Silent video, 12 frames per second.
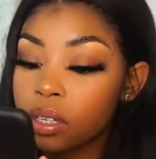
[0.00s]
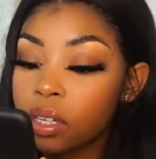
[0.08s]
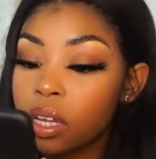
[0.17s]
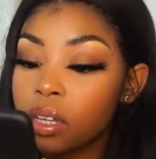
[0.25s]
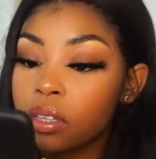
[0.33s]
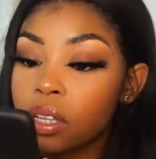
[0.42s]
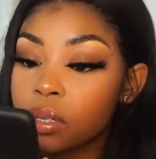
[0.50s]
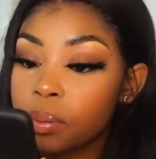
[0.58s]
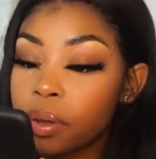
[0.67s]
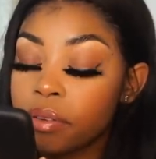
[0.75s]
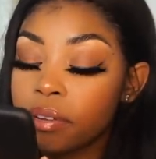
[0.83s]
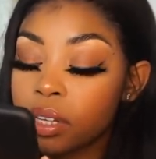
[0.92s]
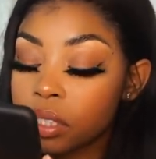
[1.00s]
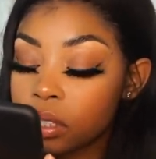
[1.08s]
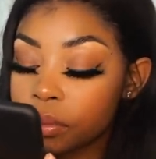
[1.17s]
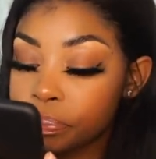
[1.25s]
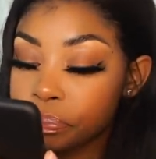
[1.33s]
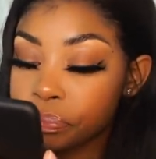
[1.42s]
Yeah, that's perfect.
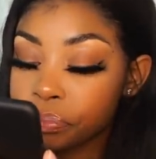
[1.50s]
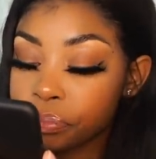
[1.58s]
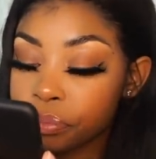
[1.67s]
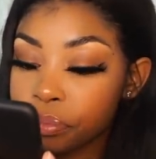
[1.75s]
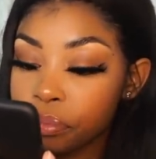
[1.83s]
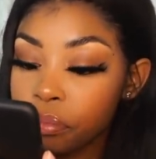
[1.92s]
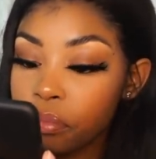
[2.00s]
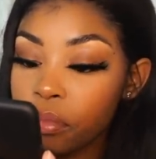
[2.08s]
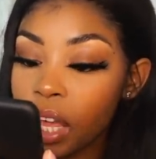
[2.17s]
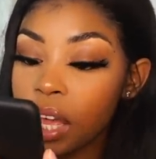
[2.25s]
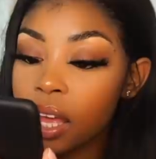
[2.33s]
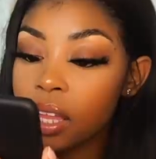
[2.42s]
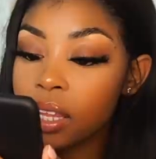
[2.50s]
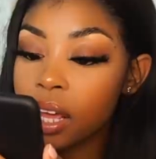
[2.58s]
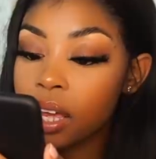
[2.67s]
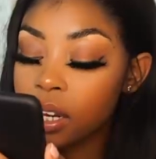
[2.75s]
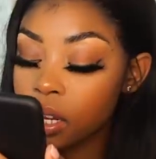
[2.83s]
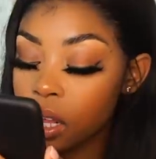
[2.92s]
And
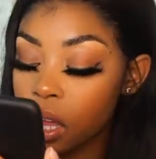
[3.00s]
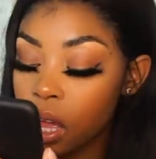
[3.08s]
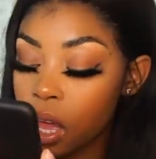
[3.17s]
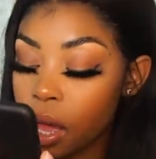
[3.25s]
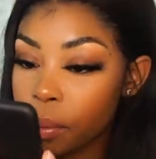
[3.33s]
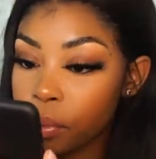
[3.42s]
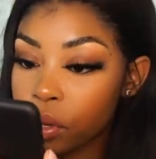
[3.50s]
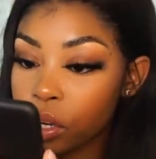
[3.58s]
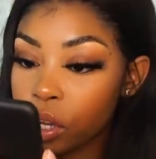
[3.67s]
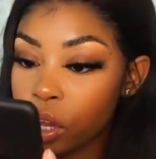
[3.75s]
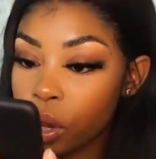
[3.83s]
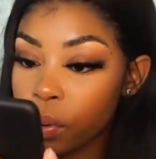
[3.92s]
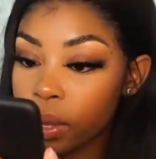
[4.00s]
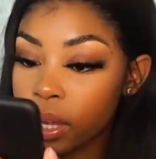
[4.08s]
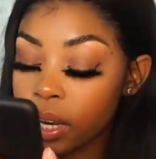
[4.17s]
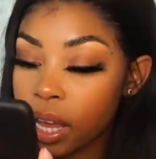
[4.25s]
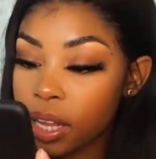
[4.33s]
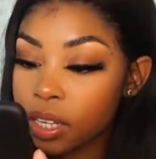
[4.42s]
then I'm gonna go
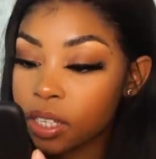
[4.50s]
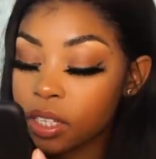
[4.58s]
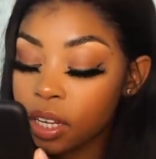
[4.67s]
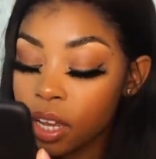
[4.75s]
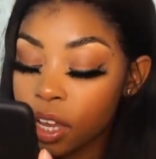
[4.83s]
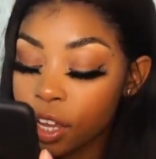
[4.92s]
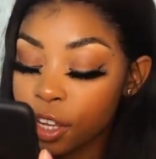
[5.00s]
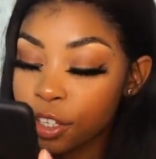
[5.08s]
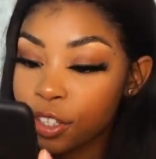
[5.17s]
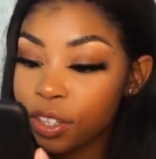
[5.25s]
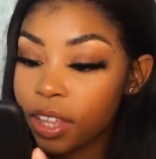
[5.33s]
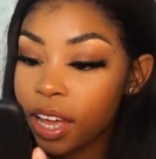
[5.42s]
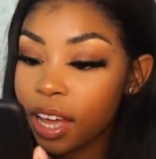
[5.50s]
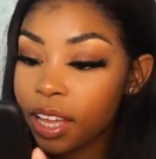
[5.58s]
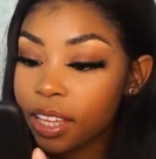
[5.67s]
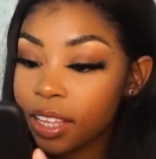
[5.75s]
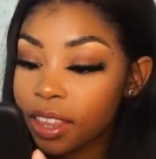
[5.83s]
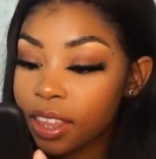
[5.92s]
in and do that
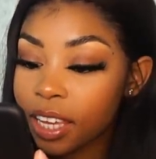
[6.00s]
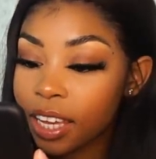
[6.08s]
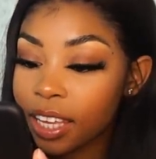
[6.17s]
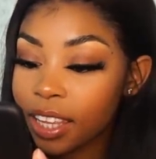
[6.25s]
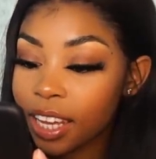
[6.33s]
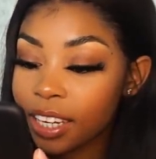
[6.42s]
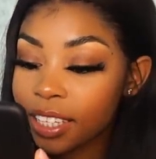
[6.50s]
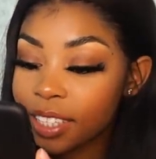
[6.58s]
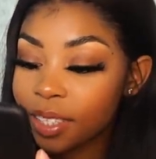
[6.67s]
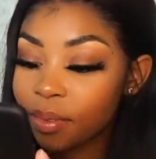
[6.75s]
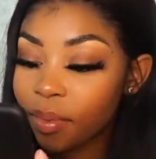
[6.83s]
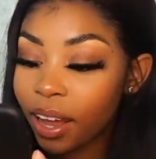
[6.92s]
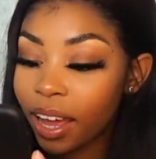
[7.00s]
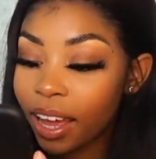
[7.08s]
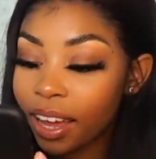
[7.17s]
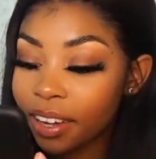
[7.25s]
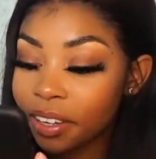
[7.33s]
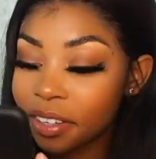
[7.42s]
thing that I did to my
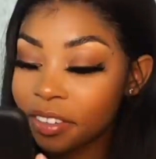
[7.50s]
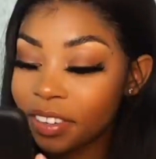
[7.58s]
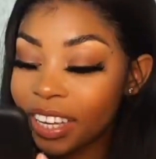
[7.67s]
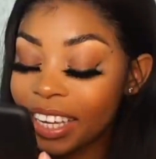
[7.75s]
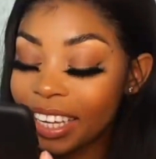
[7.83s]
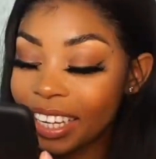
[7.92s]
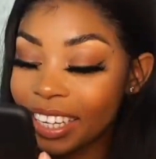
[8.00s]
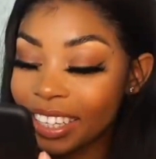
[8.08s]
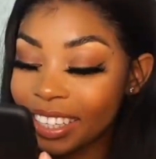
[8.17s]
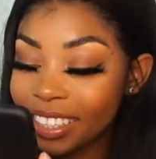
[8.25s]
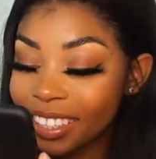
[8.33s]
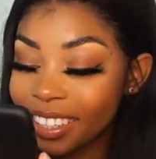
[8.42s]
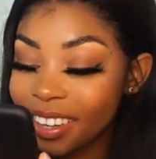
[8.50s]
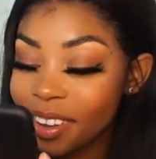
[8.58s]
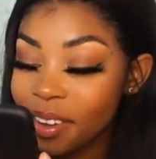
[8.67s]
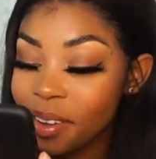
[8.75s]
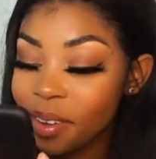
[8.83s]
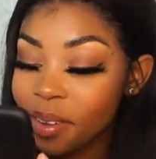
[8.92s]
hair over here.
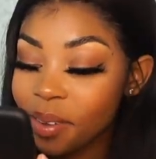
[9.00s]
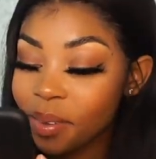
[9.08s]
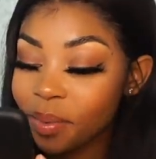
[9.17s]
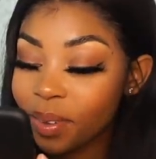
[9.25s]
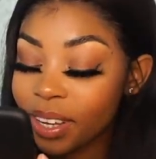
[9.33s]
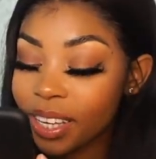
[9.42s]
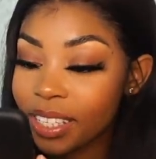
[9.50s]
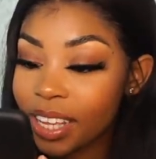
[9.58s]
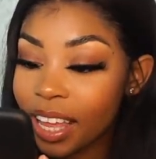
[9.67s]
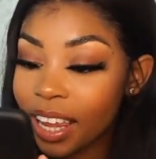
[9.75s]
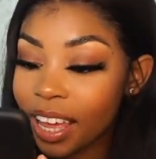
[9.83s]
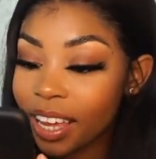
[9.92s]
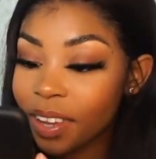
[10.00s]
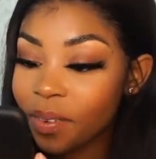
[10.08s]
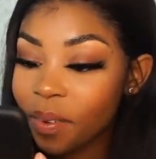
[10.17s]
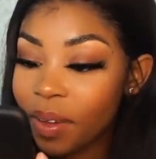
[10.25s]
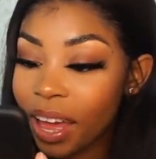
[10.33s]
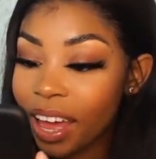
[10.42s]
Because I like it
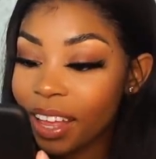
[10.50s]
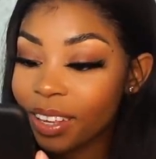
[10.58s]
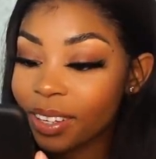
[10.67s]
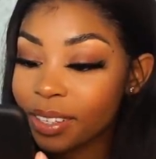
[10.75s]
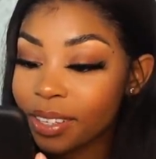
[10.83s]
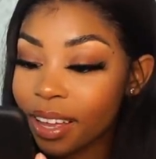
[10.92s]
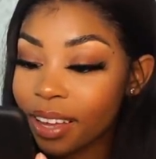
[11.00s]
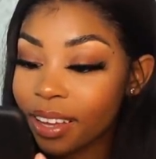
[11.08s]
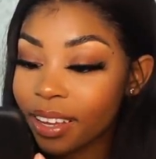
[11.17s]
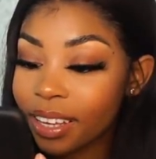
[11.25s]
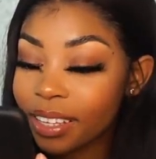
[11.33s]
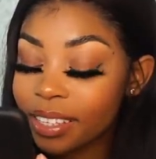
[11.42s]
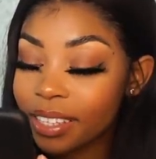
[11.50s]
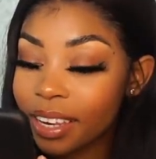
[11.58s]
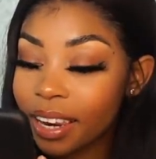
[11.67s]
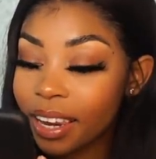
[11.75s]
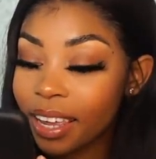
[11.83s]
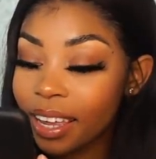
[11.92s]
when my hair looks like it's
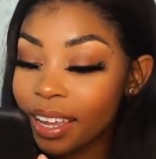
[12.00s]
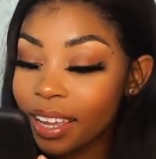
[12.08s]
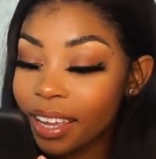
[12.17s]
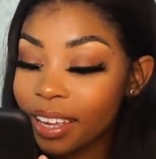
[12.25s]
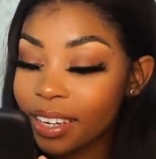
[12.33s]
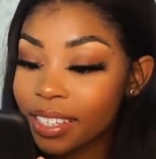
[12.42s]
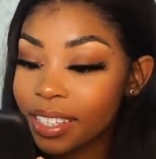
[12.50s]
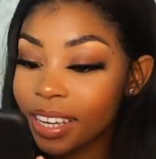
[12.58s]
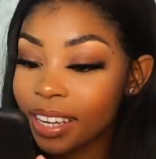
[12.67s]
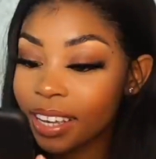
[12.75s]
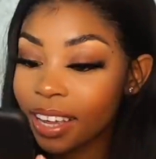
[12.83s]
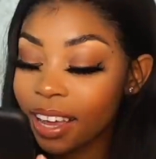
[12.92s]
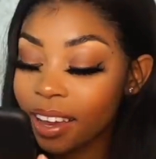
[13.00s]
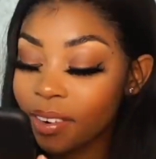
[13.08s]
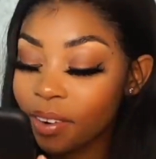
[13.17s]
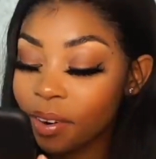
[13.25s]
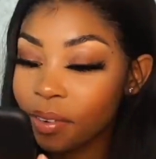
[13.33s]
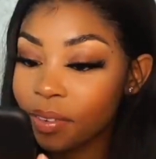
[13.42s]
me and it's taken care
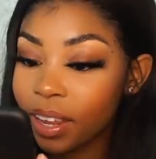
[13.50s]
of.